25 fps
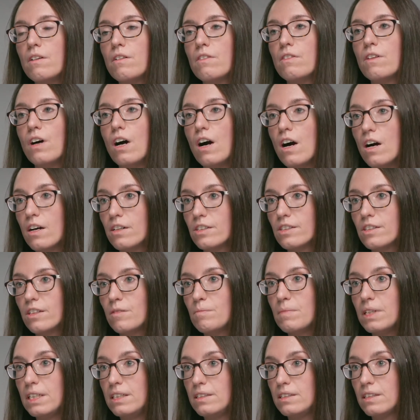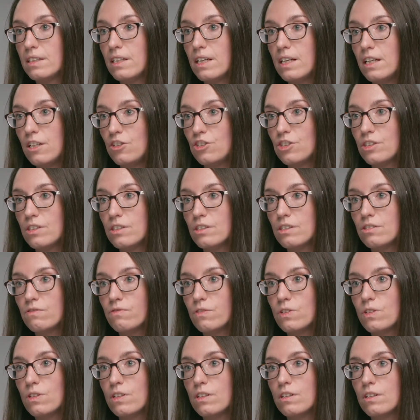There are some indications
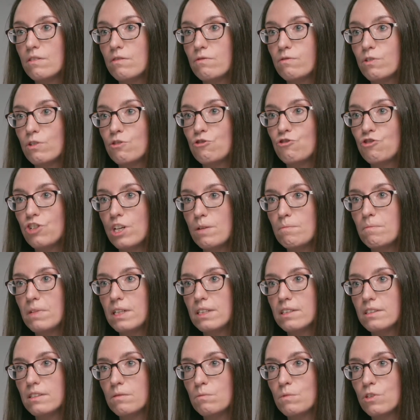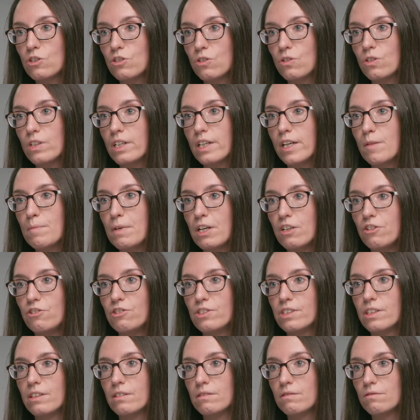for treatment, and we're talking about
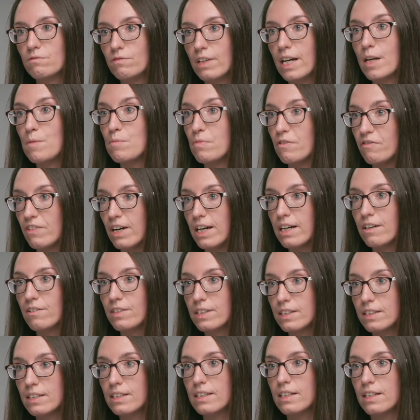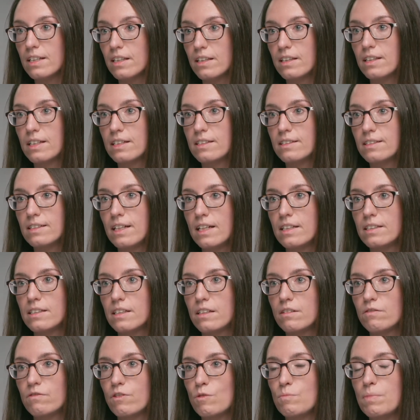using ribavirin in this
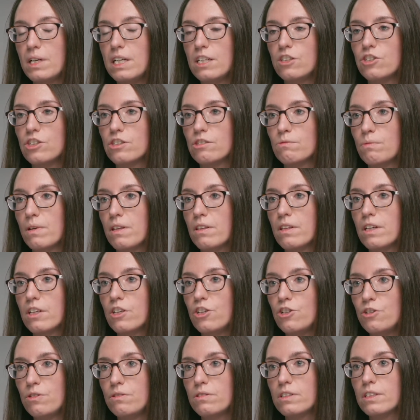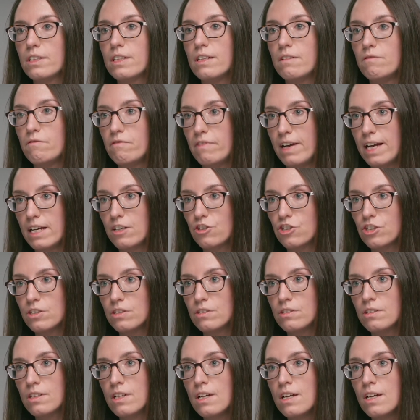setting for patients with acute infection.